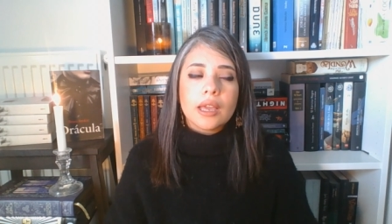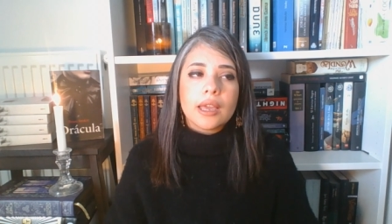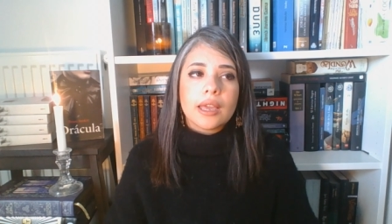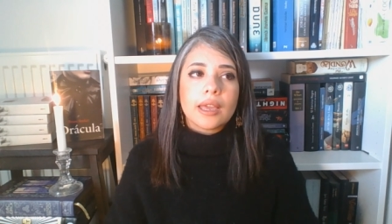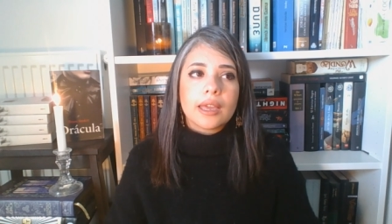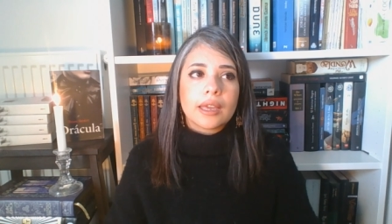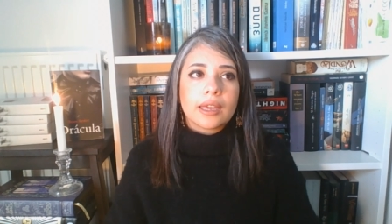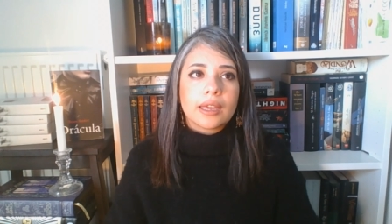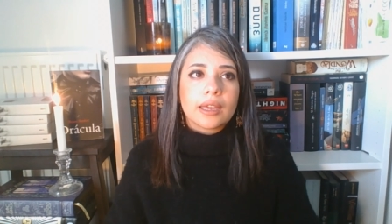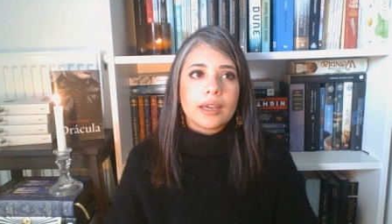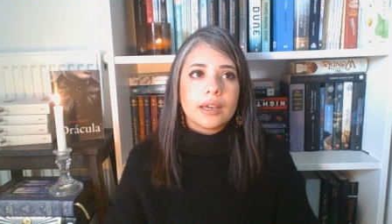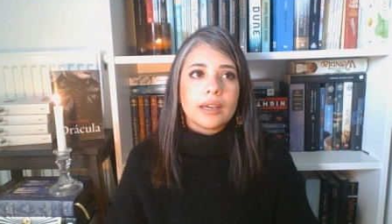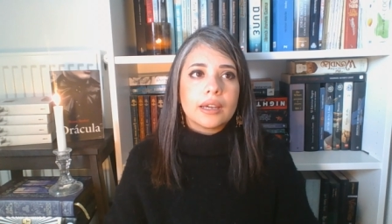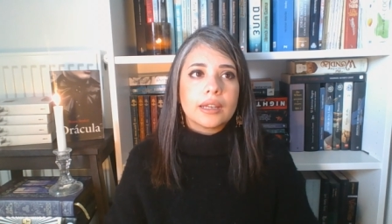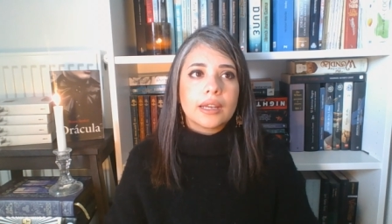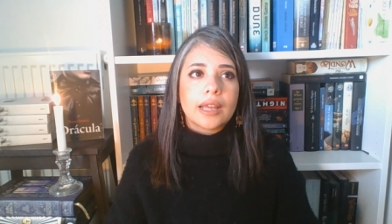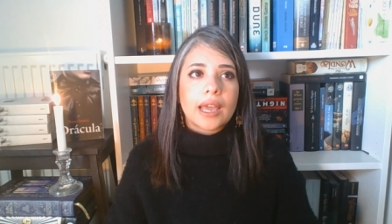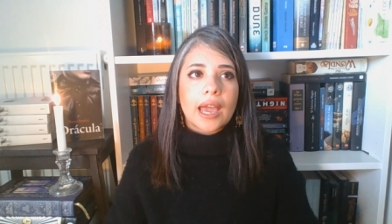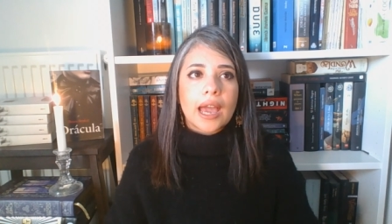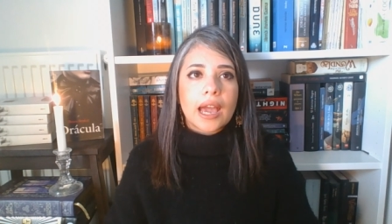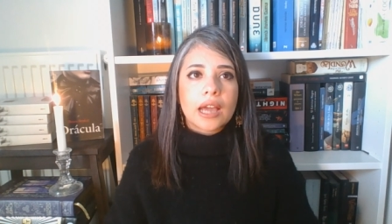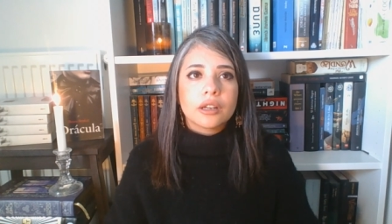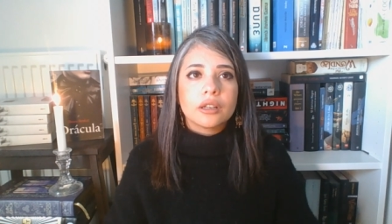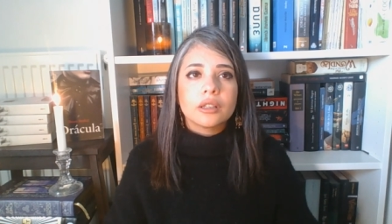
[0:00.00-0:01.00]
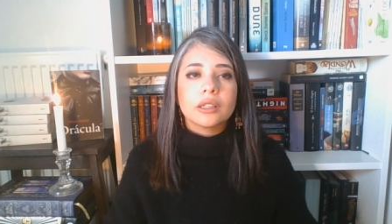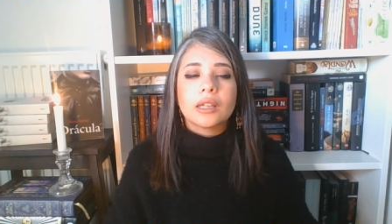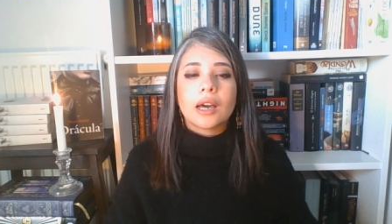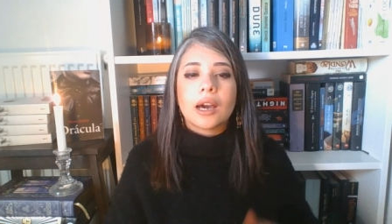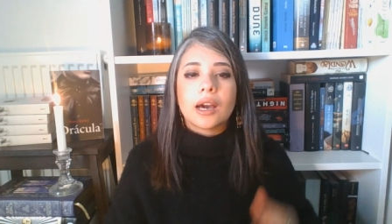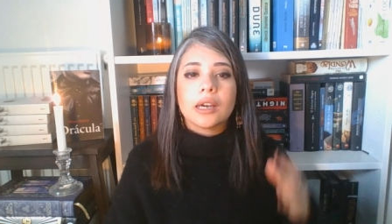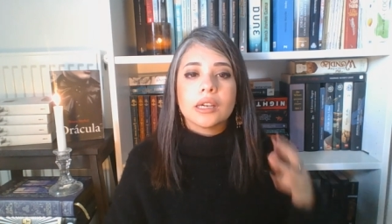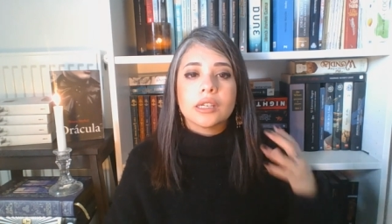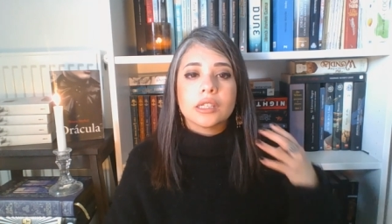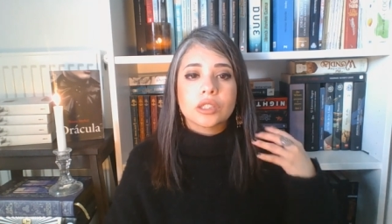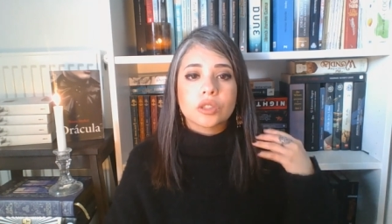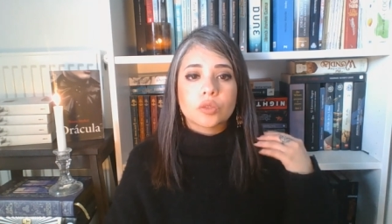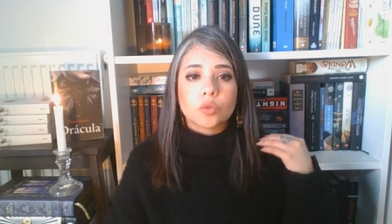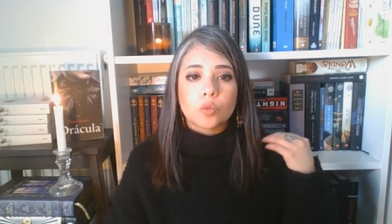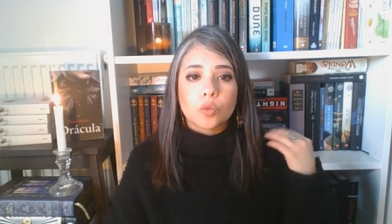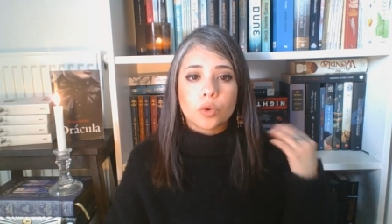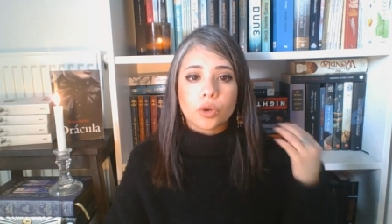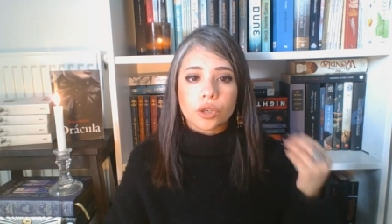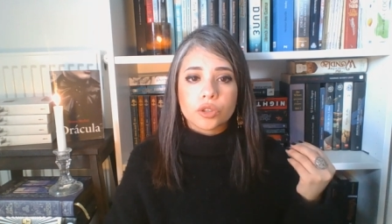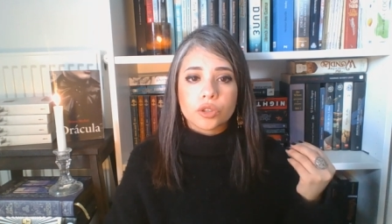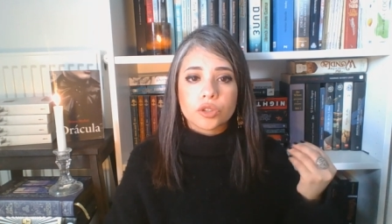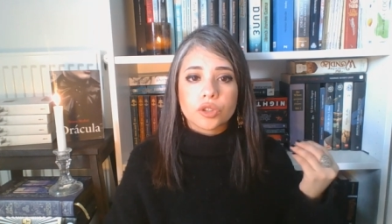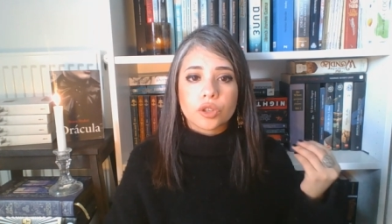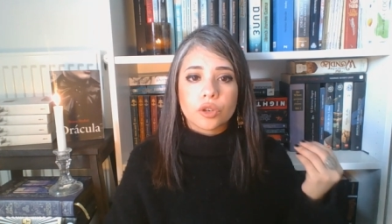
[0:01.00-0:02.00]
and analyze
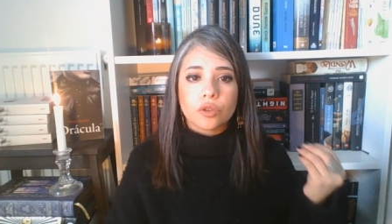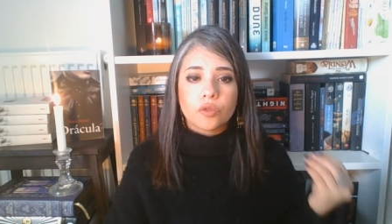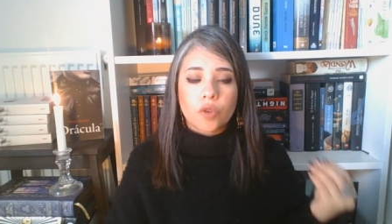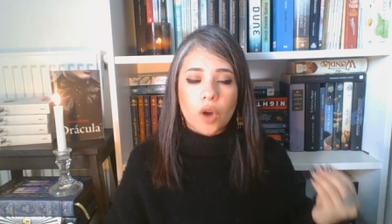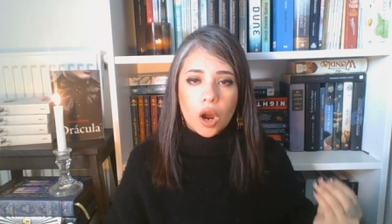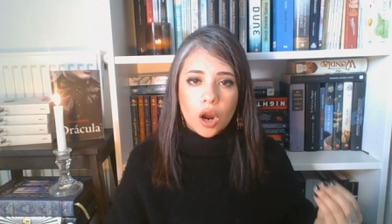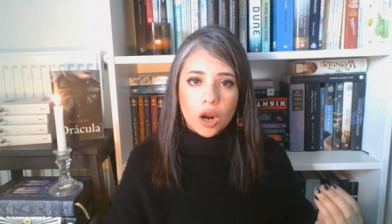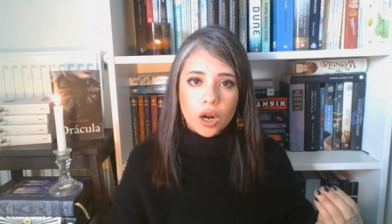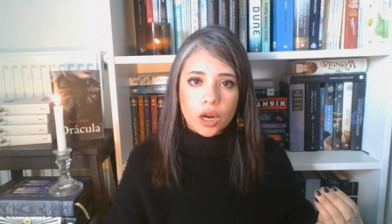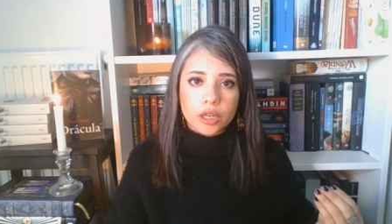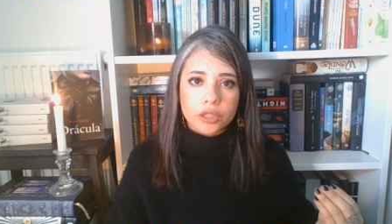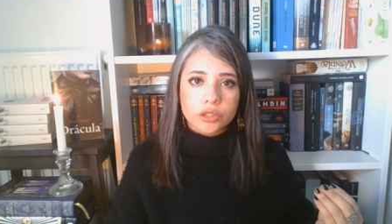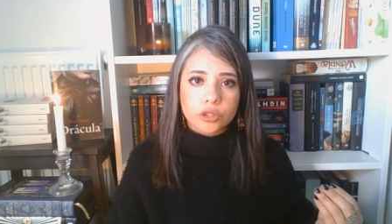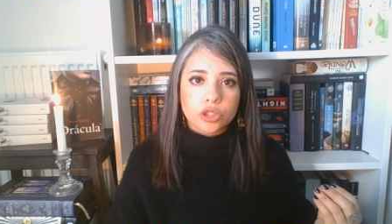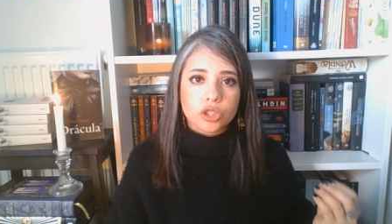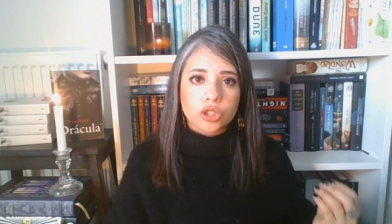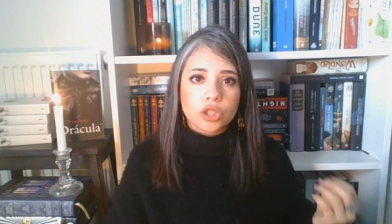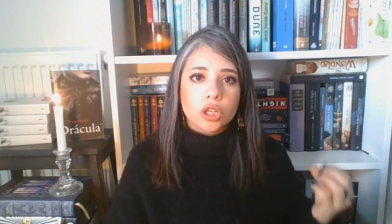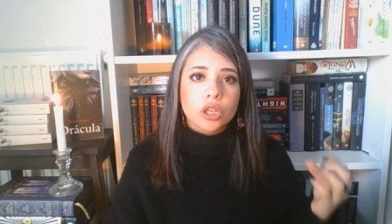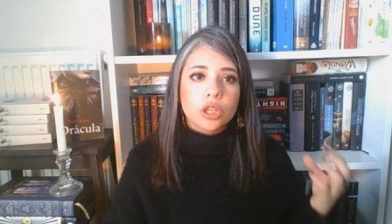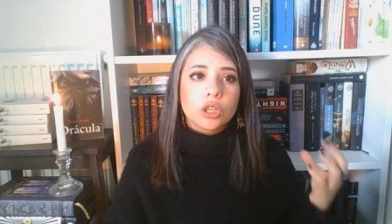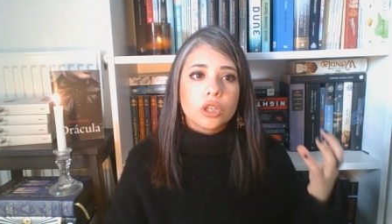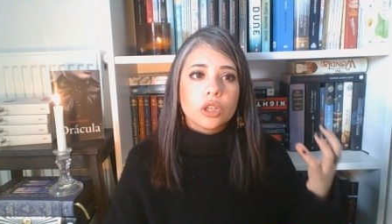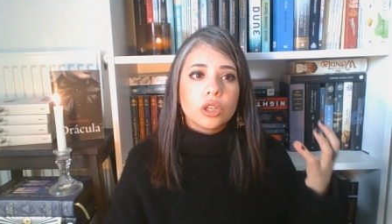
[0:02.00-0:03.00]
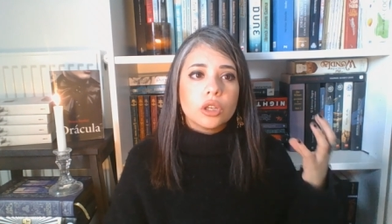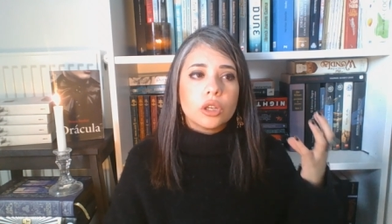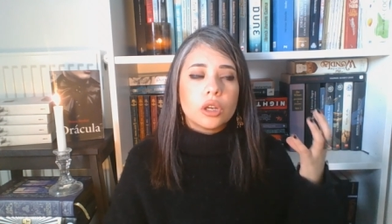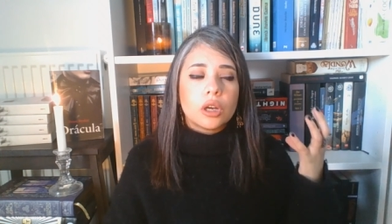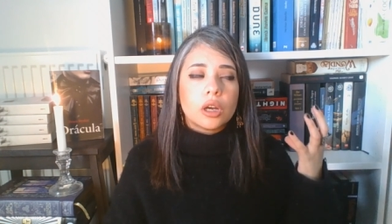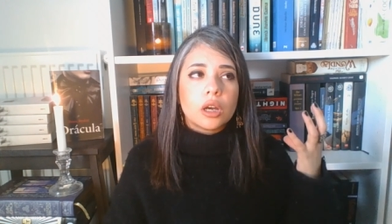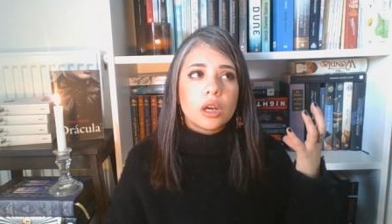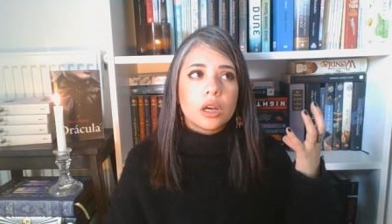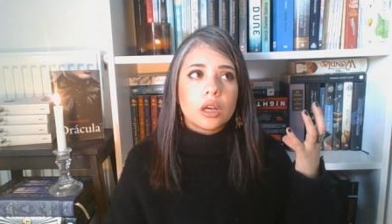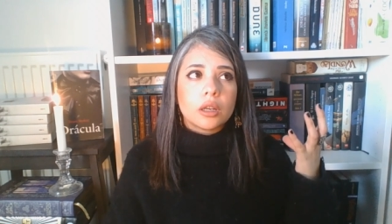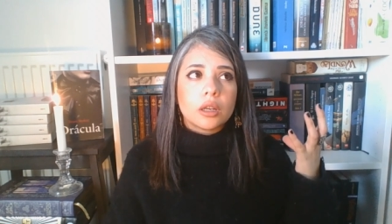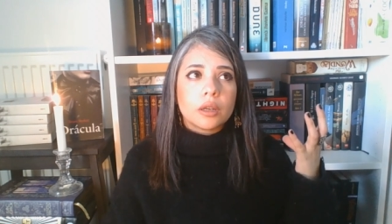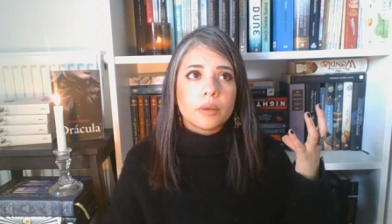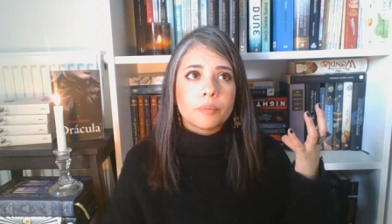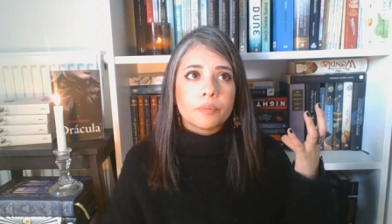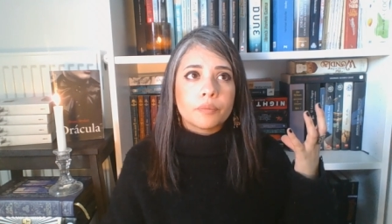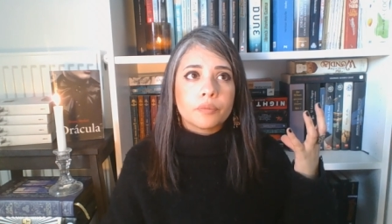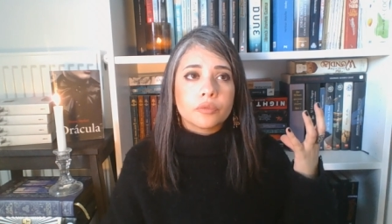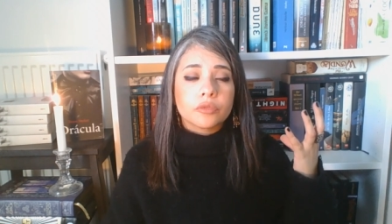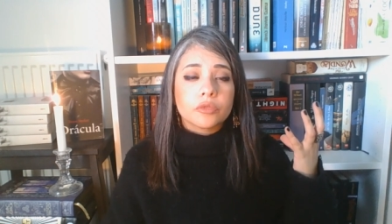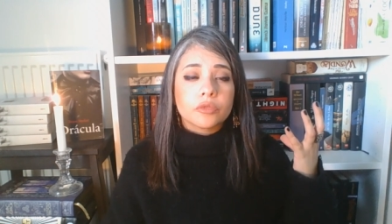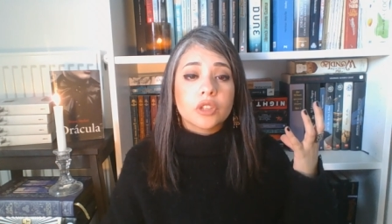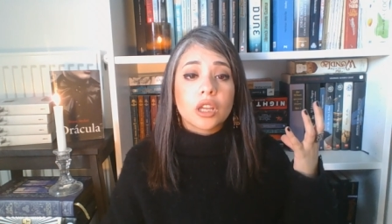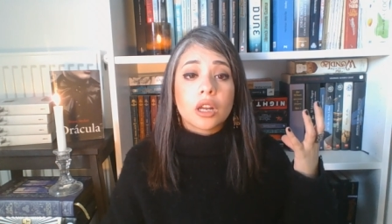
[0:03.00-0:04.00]
works of art
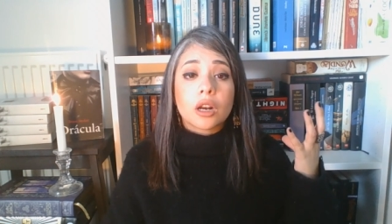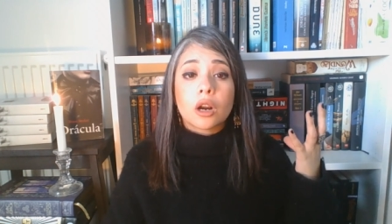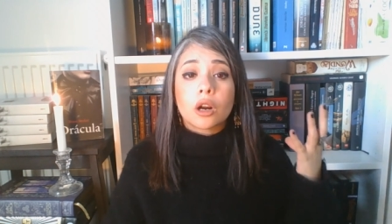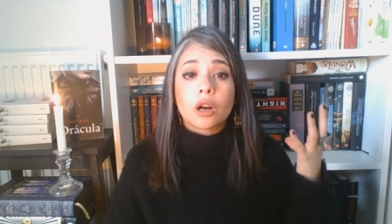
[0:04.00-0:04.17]
that are